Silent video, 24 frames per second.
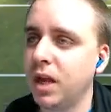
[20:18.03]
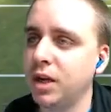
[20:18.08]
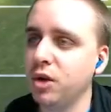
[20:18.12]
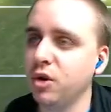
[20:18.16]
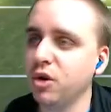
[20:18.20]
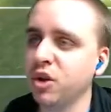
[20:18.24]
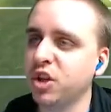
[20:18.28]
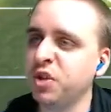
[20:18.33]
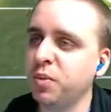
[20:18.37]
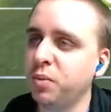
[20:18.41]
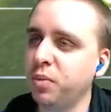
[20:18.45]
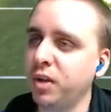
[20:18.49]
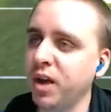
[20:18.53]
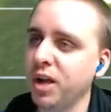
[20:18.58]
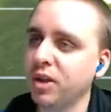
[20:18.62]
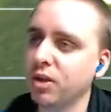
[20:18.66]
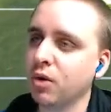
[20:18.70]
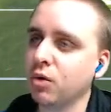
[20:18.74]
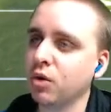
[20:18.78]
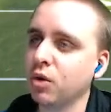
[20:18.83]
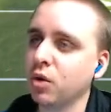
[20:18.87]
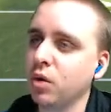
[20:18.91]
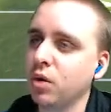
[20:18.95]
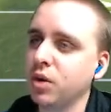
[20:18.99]
Can you
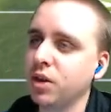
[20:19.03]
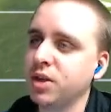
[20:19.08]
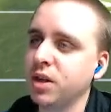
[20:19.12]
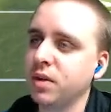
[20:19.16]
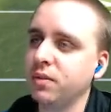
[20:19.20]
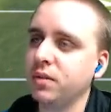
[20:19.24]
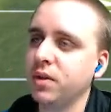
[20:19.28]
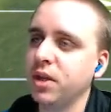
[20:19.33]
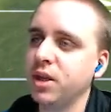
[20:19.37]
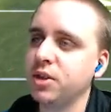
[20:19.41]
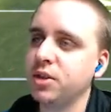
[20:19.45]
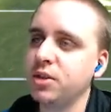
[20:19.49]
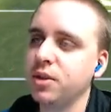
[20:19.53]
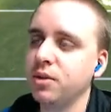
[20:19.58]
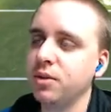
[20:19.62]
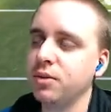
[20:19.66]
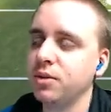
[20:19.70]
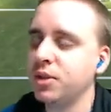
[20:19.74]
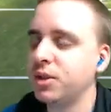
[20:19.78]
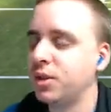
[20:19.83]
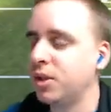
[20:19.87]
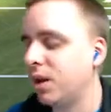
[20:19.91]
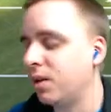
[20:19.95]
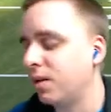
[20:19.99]
explain the rules of this
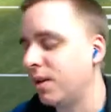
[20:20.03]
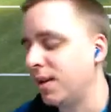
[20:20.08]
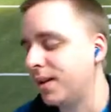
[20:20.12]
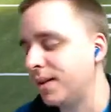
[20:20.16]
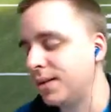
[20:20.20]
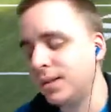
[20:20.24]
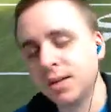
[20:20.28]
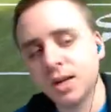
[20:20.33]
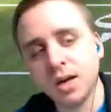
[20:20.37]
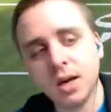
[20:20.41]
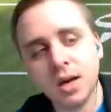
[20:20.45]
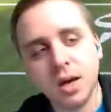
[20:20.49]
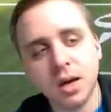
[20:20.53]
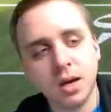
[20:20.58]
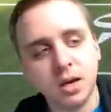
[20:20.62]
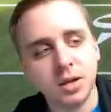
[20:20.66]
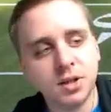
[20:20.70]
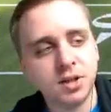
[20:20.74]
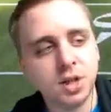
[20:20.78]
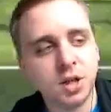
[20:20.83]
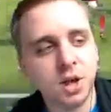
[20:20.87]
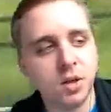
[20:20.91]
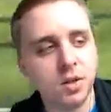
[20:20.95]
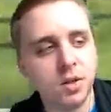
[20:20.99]
new series?
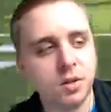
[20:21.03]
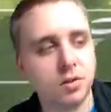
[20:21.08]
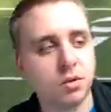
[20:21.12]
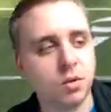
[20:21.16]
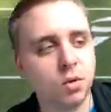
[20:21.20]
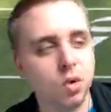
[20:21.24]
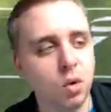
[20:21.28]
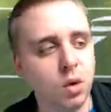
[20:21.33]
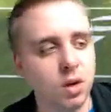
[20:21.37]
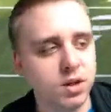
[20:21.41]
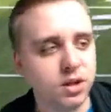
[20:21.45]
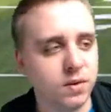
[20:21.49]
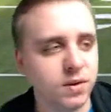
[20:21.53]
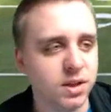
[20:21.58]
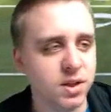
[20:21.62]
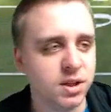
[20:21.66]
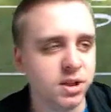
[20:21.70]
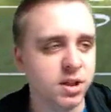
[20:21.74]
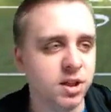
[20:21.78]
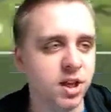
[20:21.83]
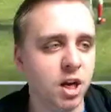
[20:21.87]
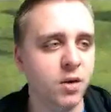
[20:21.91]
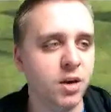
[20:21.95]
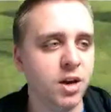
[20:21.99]
So the rules of the
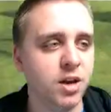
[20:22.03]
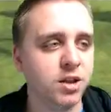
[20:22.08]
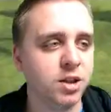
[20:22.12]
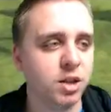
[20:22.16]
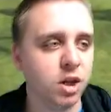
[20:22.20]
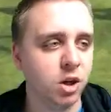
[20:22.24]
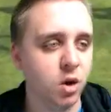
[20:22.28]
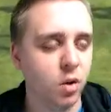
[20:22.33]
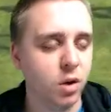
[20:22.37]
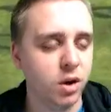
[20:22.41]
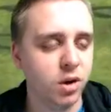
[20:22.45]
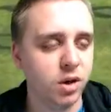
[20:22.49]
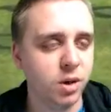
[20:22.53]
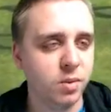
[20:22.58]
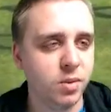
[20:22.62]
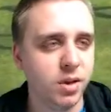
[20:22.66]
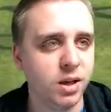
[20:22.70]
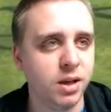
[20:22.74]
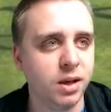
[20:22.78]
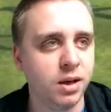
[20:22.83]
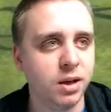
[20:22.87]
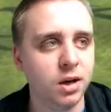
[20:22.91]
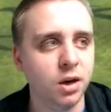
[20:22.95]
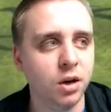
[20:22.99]
series are going to
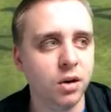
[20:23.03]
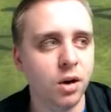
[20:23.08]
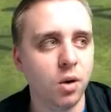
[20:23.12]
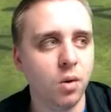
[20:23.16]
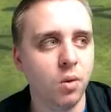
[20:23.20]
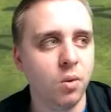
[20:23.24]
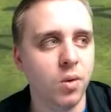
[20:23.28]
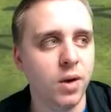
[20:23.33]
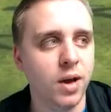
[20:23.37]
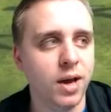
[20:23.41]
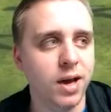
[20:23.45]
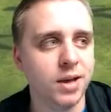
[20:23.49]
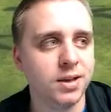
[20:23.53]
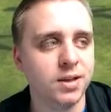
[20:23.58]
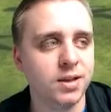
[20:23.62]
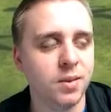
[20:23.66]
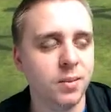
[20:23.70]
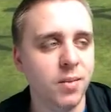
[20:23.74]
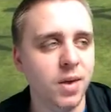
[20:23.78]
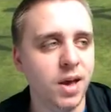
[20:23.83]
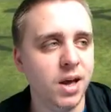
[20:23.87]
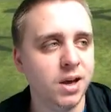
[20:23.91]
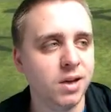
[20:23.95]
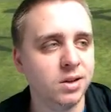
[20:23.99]
be geared in a way
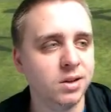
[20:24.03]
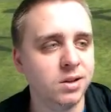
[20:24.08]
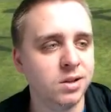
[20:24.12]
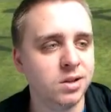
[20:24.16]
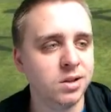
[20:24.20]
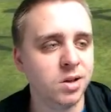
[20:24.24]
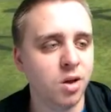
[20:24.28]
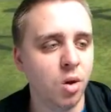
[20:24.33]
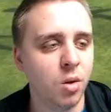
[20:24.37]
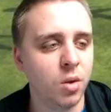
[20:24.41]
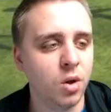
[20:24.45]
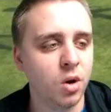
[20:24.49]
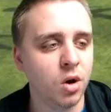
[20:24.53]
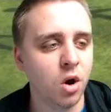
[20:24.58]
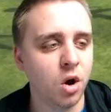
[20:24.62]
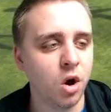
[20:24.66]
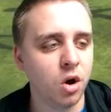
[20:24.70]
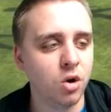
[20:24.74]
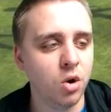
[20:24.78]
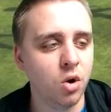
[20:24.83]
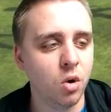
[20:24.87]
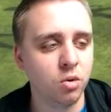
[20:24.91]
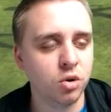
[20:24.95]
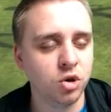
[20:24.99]
to make it so there
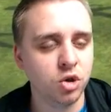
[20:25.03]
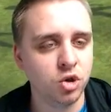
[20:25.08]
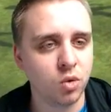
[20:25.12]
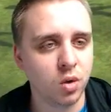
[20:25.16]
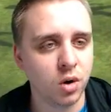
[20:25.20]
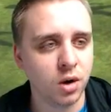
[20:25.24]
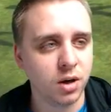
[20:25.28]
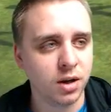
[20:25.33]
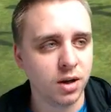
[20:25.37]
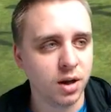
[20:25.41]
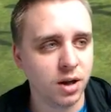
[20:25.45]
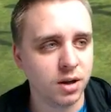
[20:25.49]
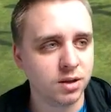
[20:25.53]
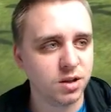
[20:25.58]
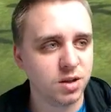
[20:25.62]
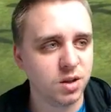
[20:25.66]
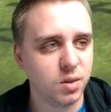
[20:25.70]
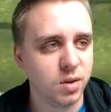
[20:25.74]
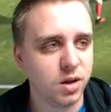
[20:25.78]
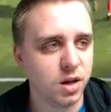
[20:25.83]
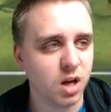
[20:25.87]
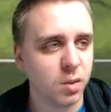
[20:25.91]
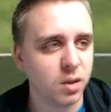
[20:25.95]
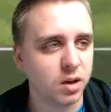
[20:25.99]
are no shortcuts
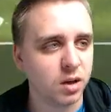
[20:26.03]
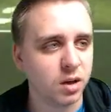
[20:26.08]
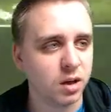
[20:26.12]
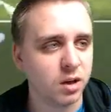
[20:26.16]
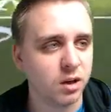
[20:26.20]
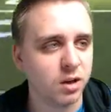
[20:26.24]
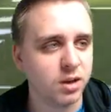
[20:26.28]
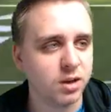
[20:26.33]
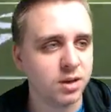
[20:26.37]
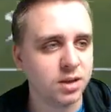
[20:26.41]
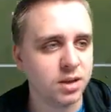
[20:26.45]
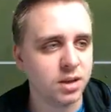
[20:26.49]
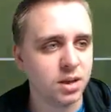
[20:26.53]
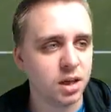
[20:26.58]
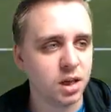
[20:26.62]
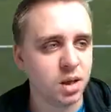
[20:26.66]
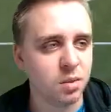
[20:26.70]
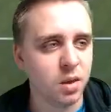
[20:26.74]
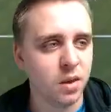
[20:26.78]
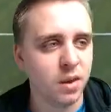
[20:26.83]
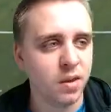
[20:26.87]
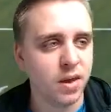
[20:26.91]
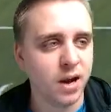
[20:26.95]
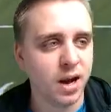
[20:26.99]
to becoming a good
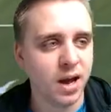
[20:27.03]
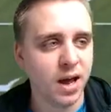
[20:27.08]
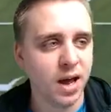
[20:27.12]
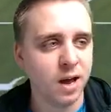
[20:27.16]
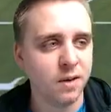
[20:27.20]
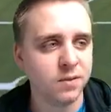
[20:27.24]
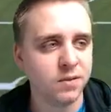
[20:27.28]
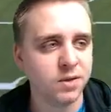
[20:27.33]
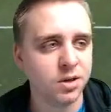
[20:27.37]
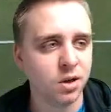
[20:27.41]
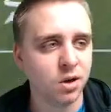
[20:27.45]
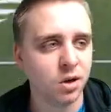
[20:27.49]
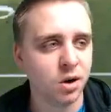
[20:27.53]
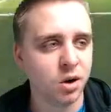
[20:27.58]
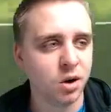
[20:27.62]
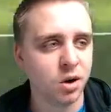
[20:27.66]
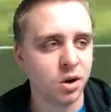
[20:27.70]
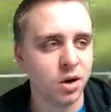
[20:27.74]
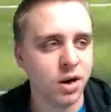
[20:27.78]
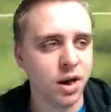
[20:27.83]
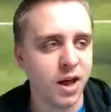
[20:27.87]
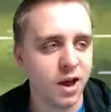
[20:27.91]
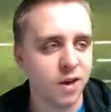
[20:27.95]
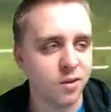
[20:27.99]
team and that I have to
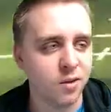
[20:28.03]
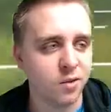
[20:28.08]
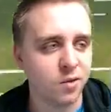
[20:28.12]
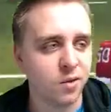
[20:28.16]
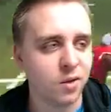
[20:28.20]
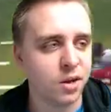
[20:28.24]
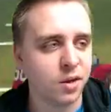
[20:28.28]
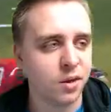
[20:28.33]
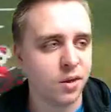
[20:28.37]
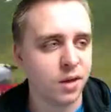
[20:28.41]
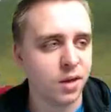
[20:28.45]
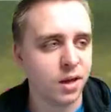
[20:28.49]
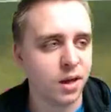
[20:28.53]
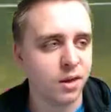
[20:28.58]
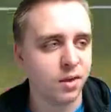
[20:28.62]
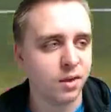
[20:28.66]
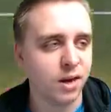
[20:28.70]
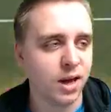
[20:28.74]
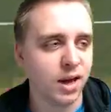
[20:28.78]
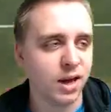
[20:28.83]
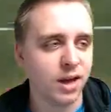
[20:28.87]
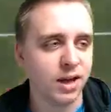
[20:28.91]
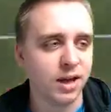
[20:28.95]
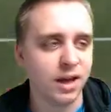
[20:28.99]
earn everything
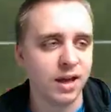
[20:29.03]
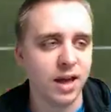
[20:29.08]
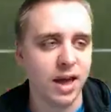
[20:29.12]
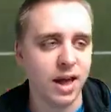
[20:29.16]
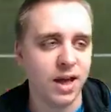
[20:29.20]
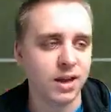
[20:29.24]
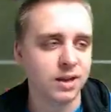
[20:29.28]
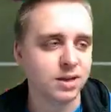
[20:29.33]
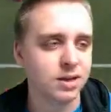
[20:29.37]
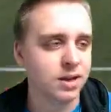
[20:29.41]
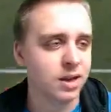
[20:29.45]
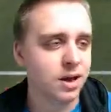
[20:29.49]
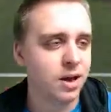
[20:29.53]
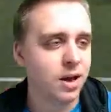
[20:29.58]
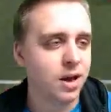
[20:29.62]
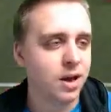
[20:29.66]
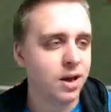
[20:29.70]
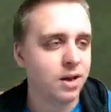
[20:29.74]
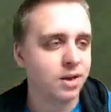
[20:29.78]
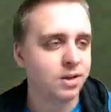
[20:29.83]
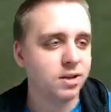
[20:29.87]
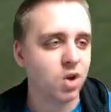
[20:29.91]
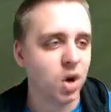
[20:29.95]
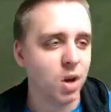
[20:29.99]
that I get.
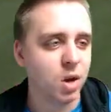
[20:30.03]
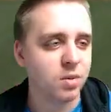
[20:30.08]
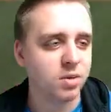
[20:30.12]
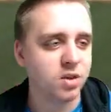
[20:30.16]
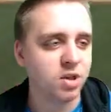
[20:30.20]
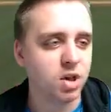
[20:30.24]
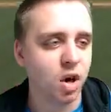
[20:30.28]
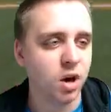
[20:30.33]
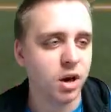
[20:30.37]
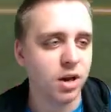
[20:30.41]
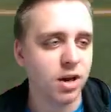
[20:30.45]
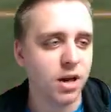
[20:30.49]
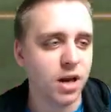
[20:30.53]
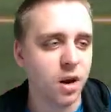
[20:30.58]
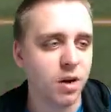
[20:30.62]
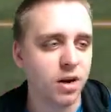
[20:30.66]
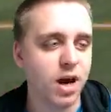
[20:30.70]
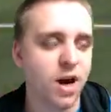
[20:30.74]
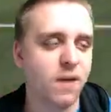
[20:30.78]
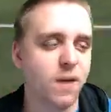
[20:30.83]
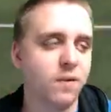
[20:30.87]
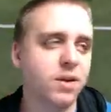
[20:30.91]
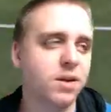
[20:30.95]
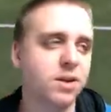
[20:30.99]
So I'm starting
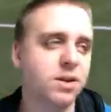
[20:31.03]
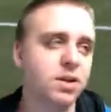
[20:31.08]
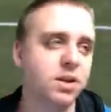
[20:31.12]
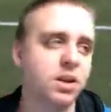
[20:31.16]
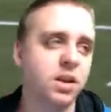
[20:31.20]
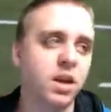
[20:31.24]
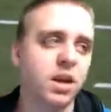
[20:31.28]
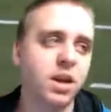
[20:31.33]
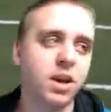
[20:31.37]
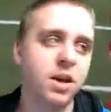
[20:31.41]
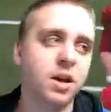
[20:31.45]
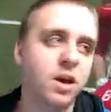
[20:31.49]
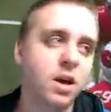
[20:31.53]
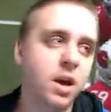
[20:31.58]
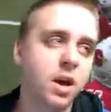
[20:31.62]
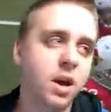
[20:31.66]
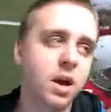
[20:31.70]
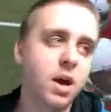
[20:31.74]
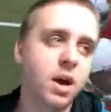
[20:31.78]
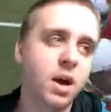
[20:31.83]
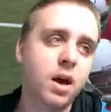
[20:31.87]
out, obviously,